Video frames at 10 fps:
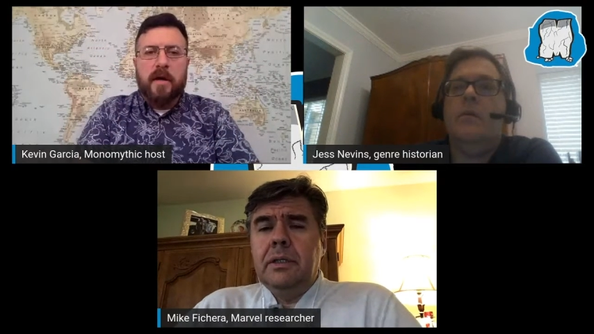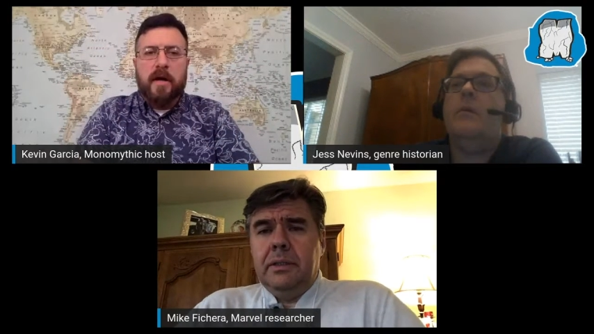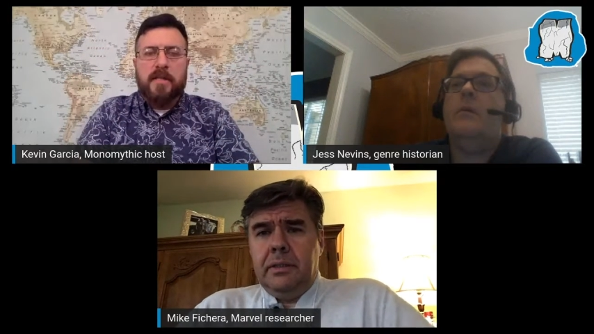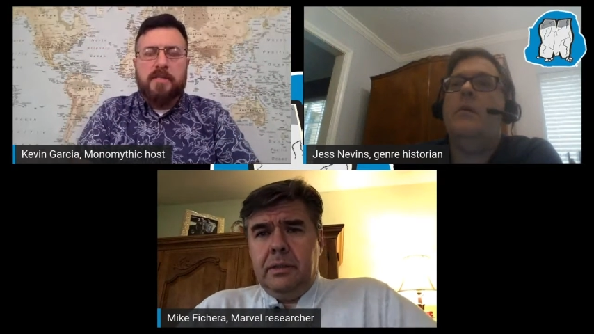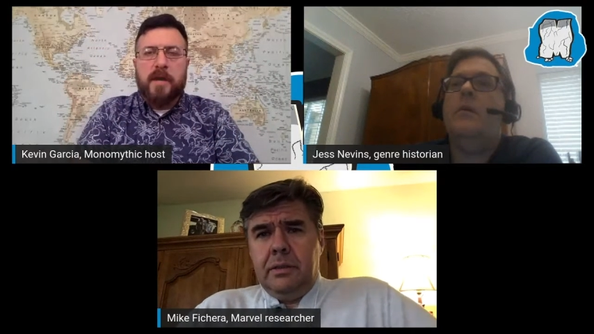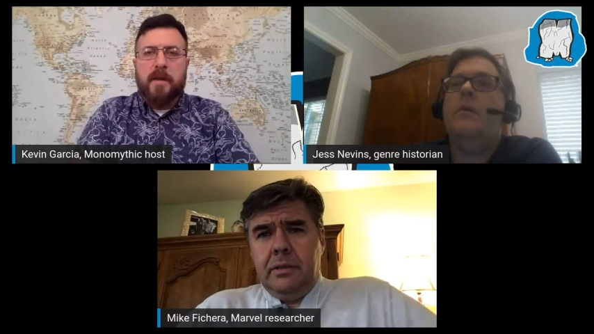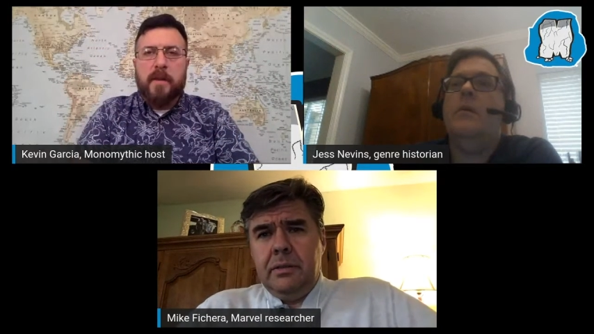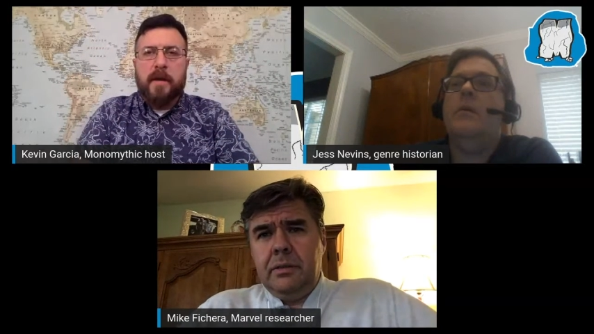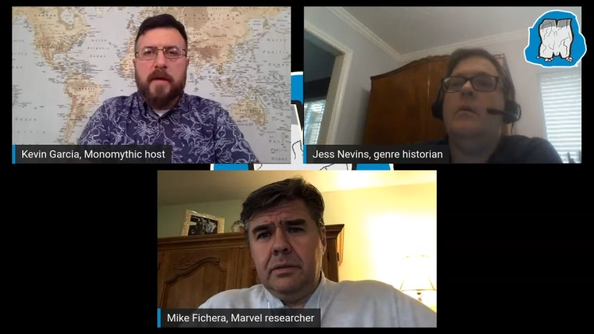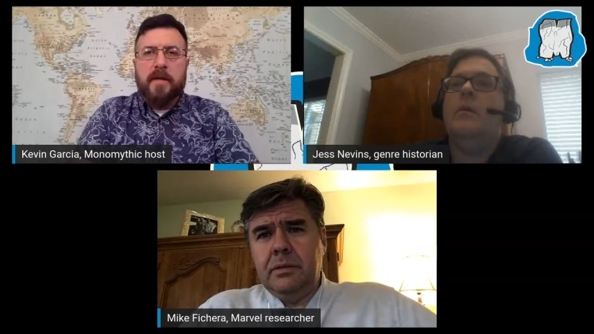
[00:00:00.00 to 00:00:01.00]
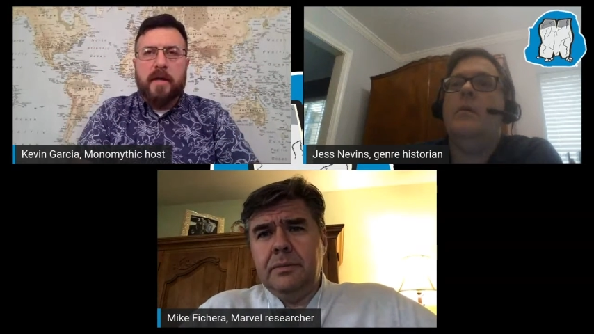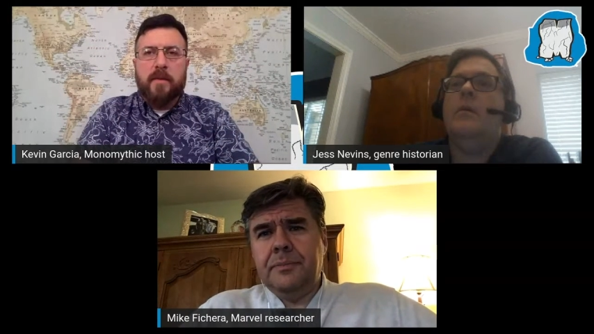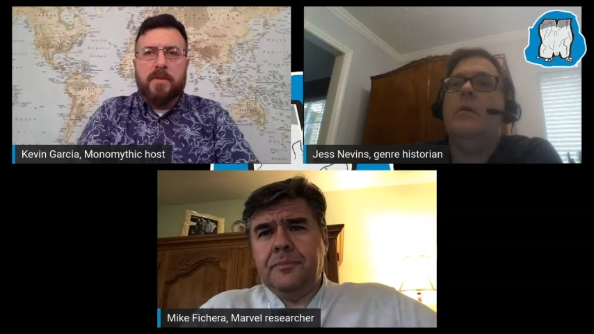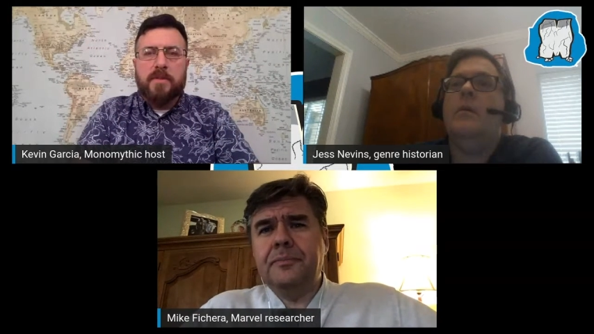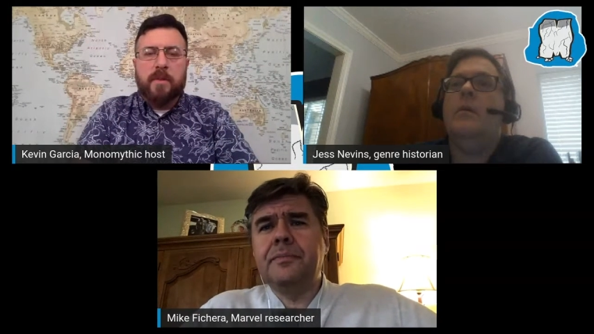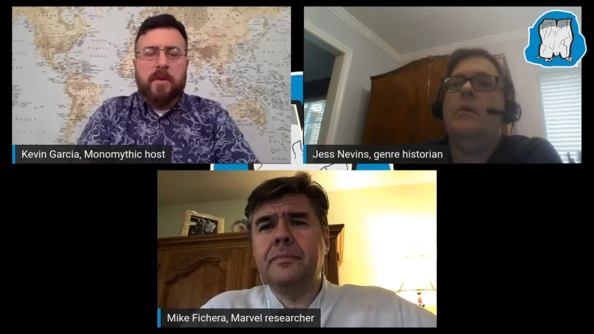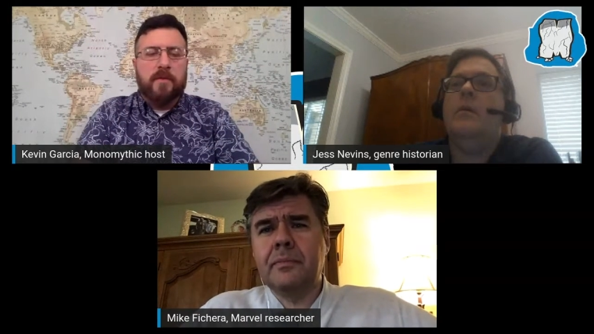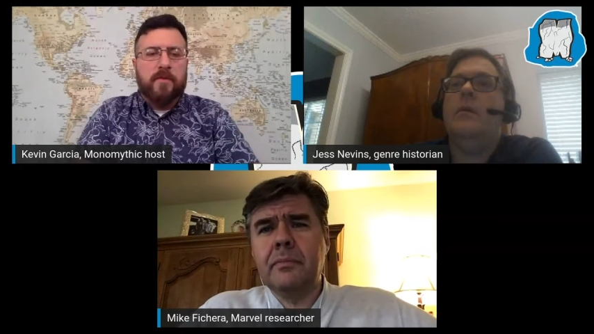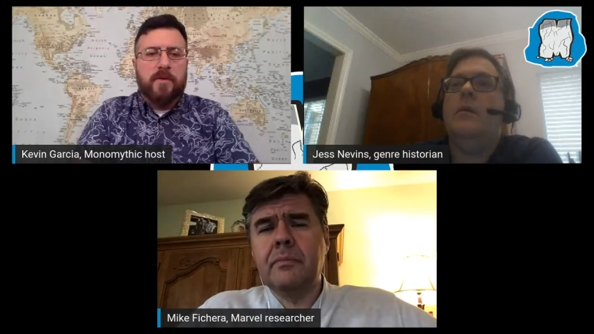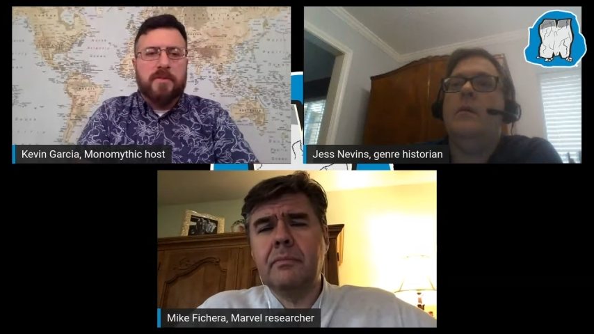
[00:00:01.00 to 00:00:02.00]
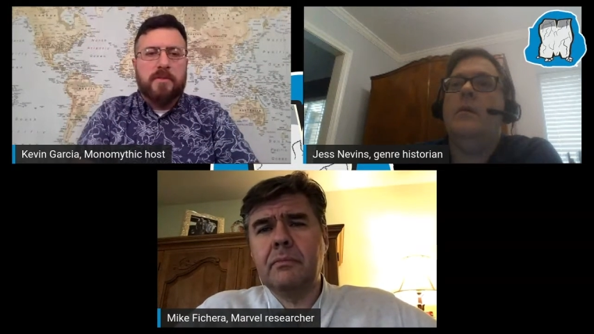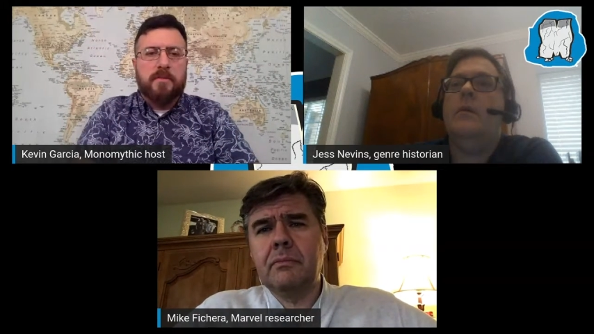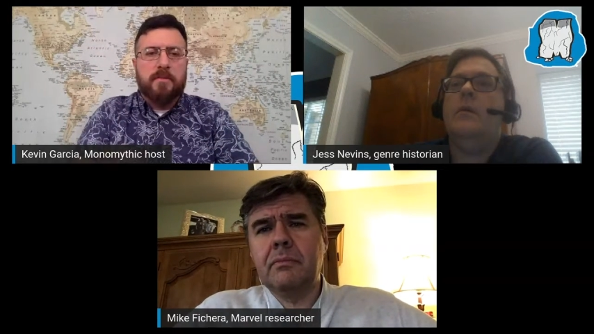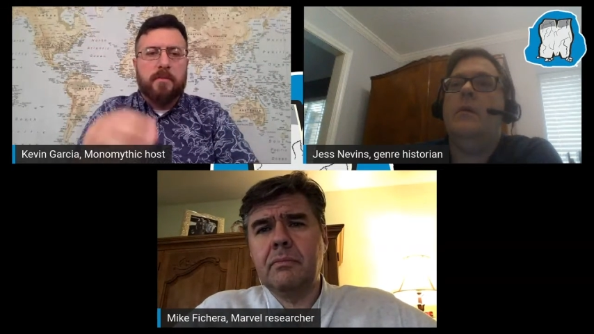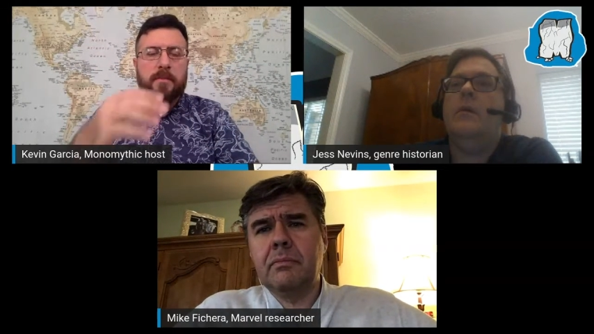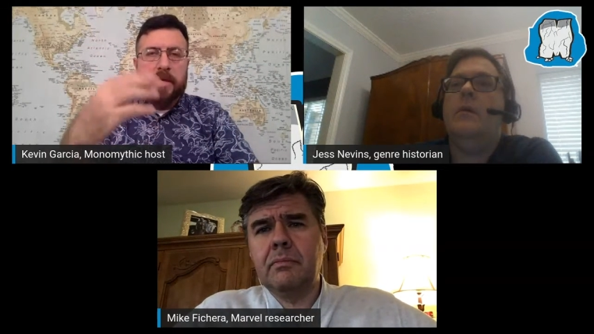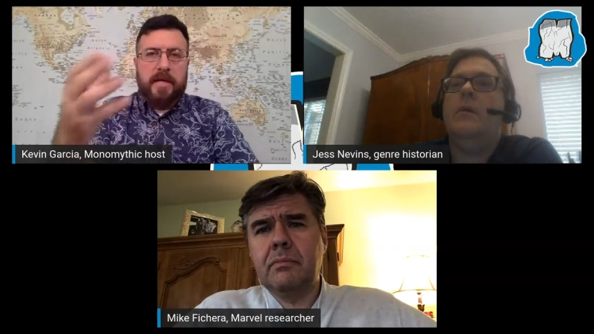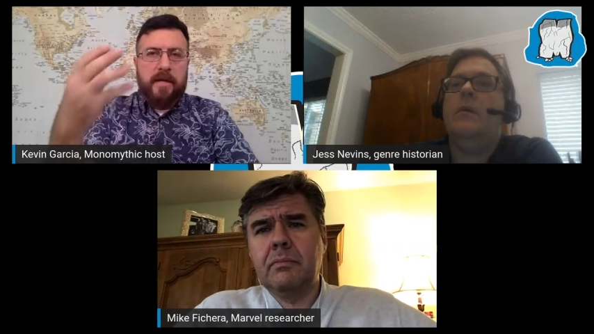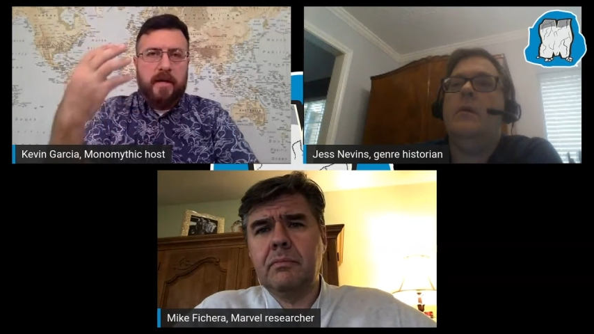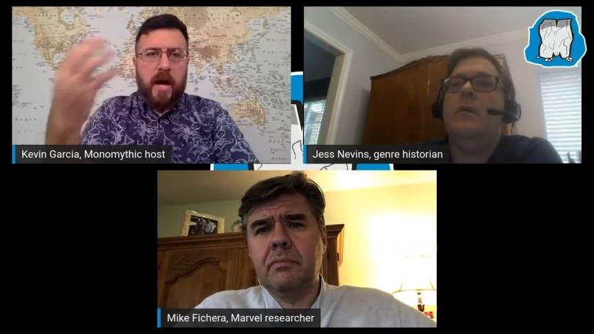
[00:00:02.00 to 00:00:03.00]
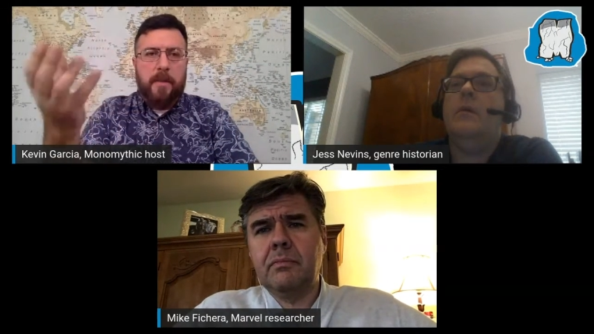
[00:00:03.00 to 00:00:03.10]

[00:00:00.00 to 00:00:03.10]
Speaker 1: uh, Spider Man was one of the first big